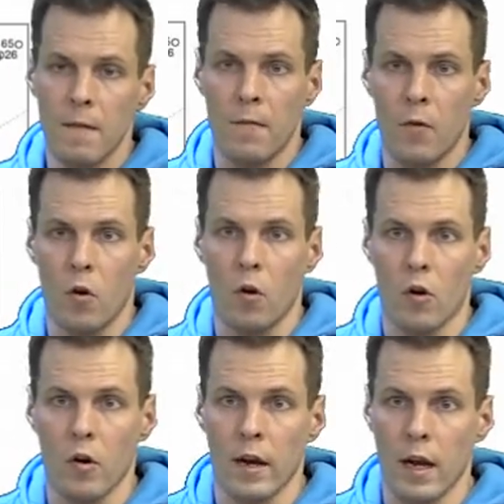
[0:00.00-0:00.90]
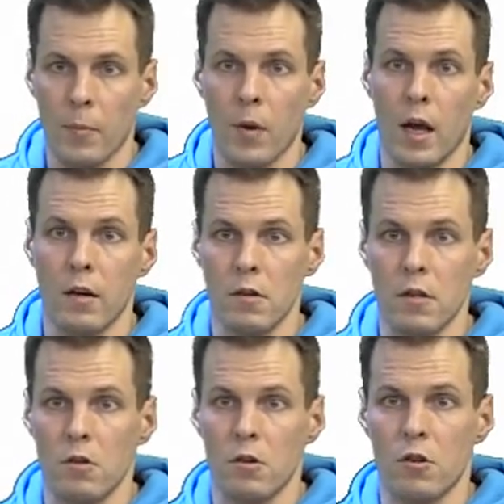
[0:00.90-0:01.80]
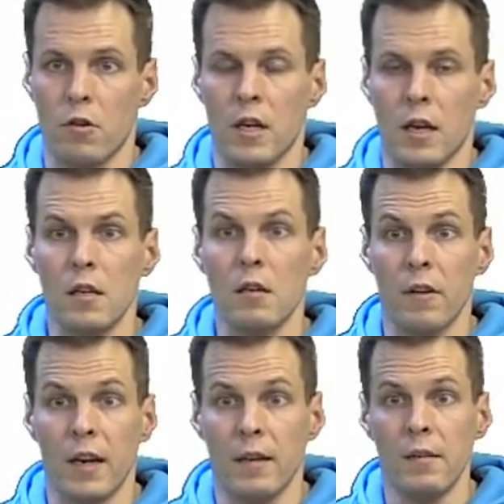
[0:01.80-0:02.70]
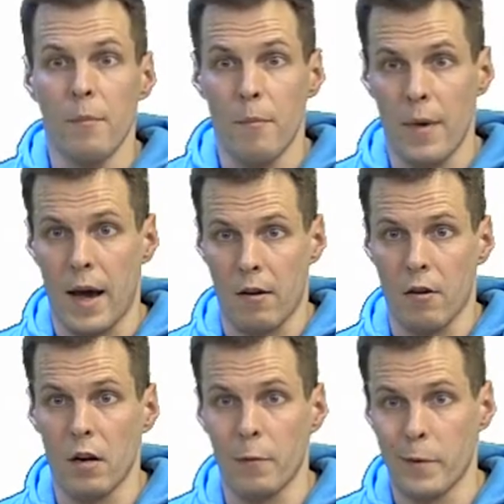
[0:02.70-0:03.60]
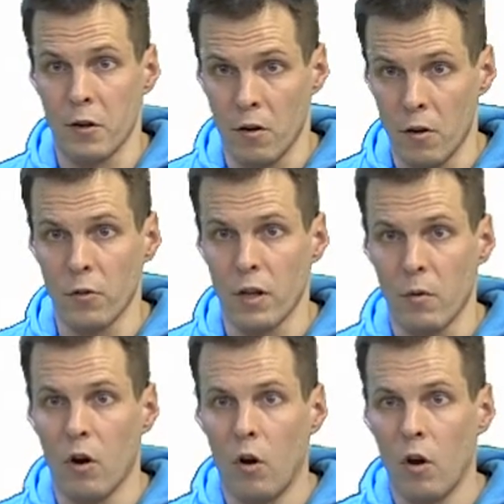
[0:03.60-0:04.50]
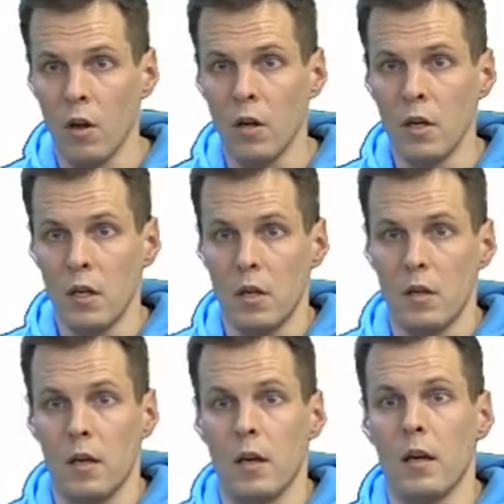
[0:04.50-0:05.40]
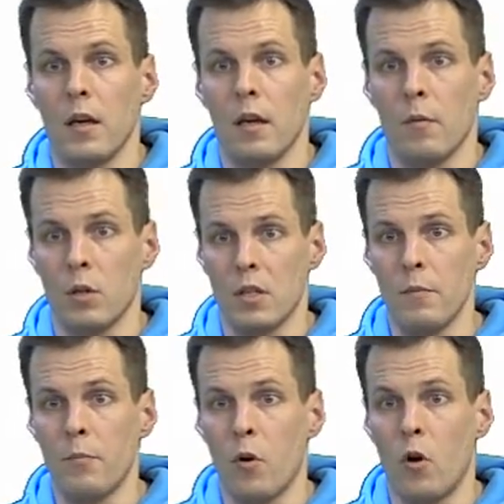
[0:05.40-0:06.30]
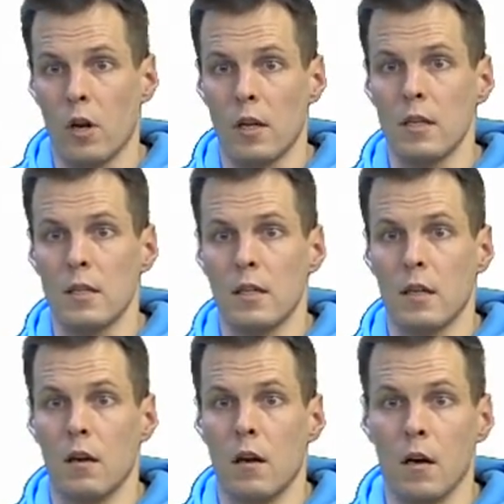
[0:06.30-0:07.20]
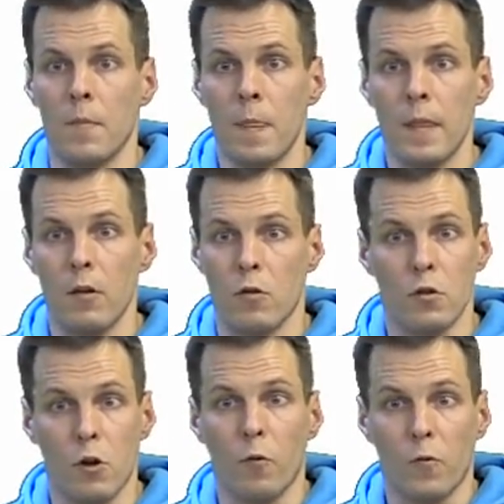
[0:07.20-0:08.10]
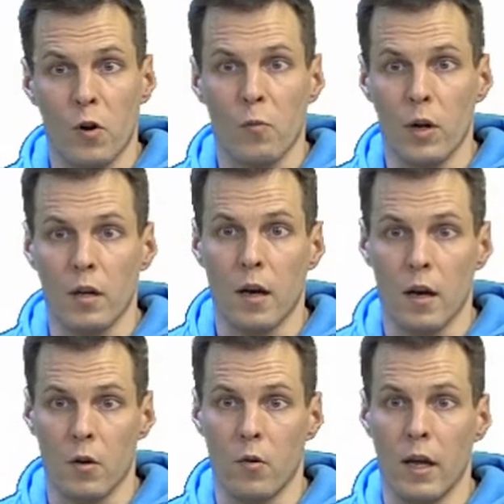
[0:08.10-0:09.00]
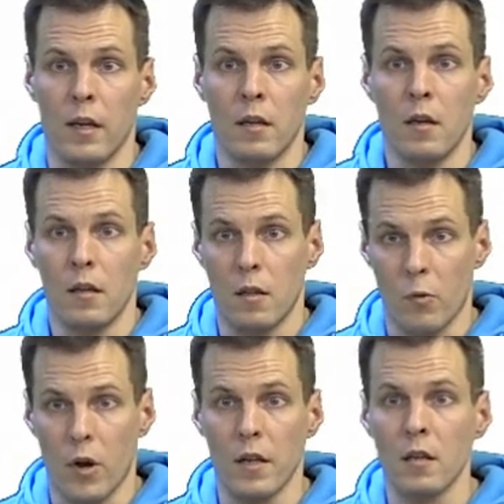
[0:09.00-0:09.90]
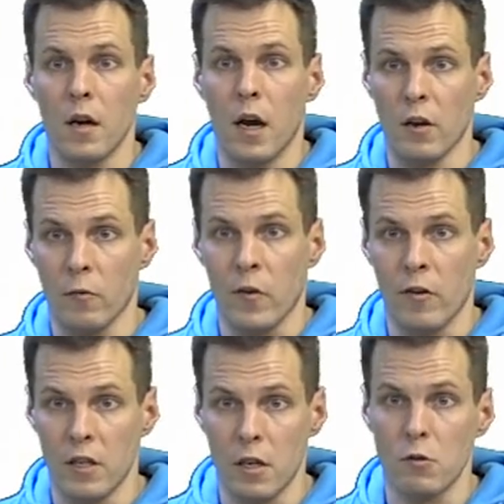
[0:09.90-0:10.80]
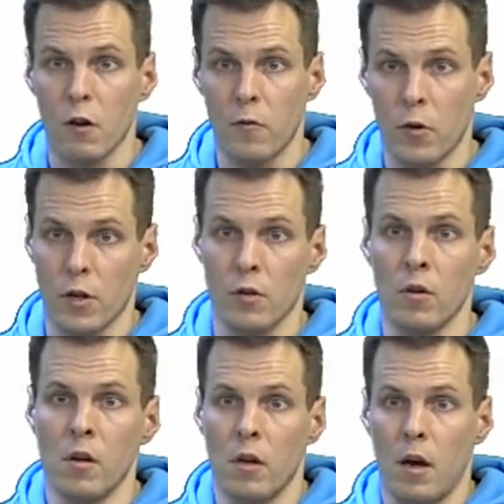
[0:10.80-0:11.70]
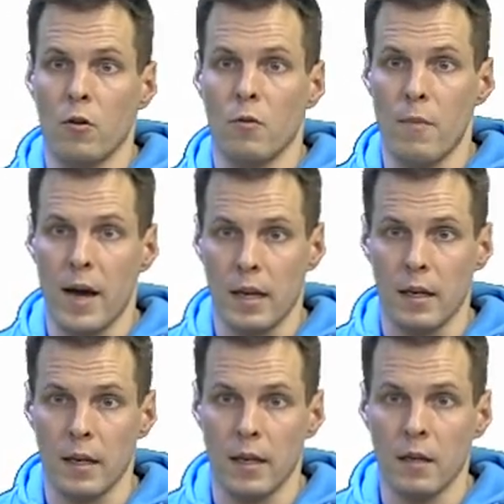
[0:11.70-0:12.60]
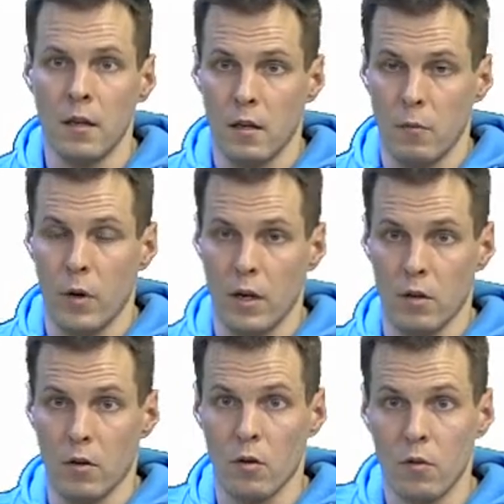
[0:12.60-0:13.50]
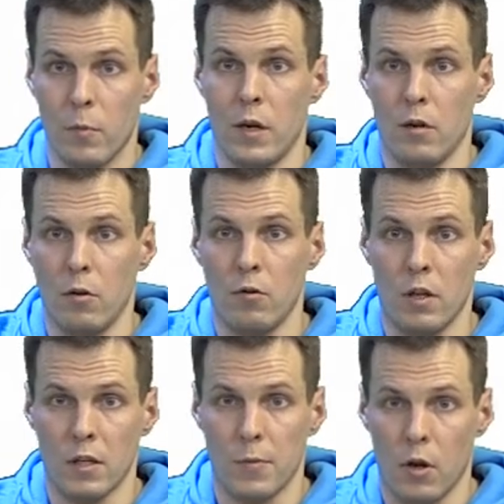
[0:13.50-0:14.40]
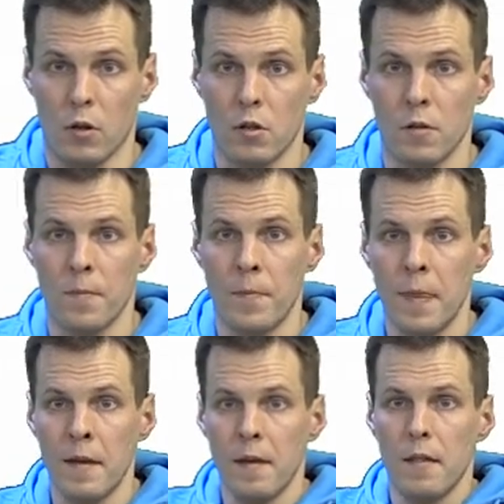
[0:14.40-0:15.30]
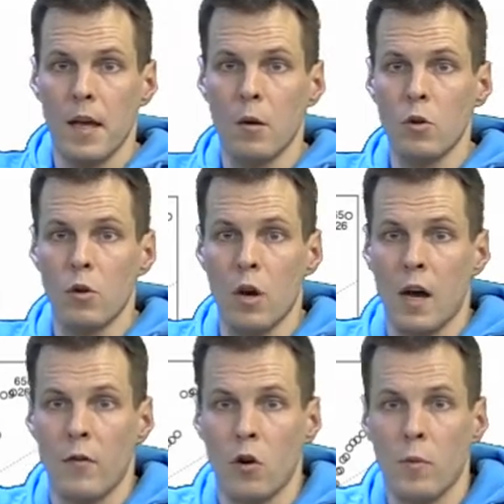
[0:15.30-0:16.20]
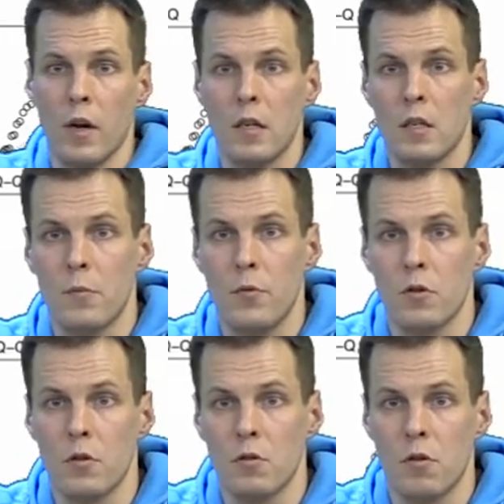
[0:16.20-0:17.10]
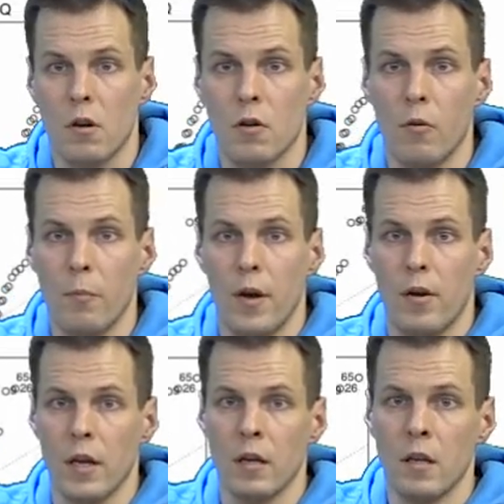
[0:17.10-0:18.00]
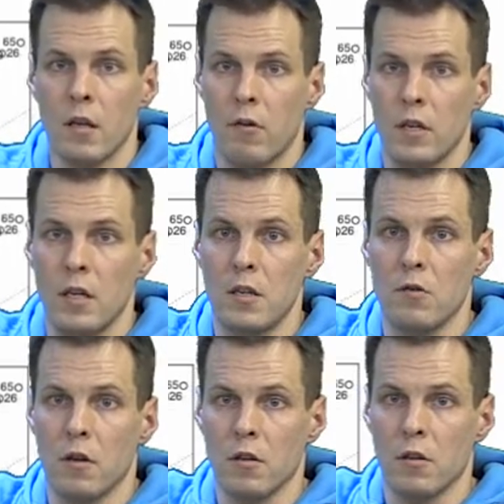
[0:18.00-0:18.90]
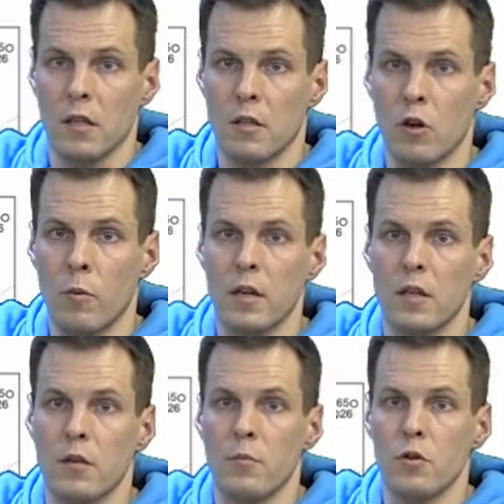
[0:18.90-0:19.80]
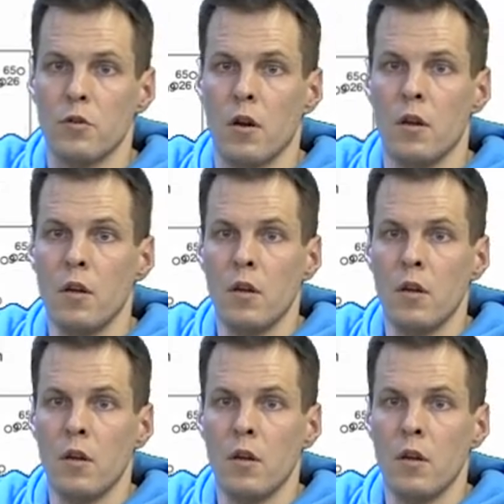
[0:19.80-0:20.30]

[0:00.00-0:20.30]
For an applied researcher, it doesn't really matter if we know them all. What's important is that your software will calculate the right kind of residual for you automatically when you do these plots. Then you have normal distributions, so you're comparing residuals against normal distribution.